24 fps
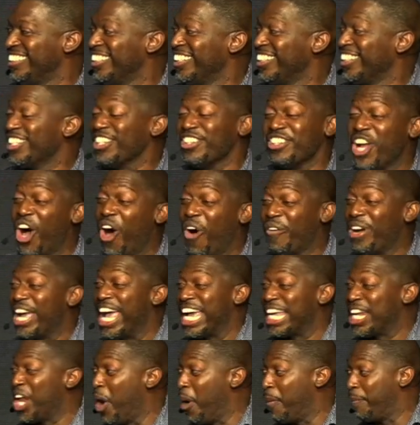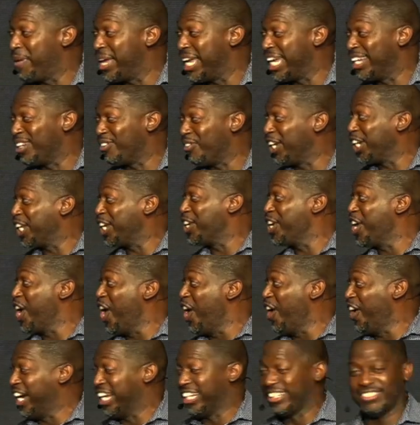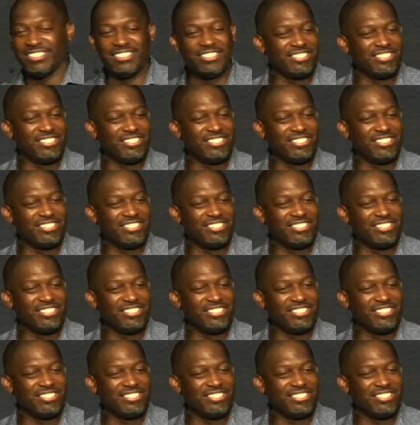you know we ain't on beat. What are you doing?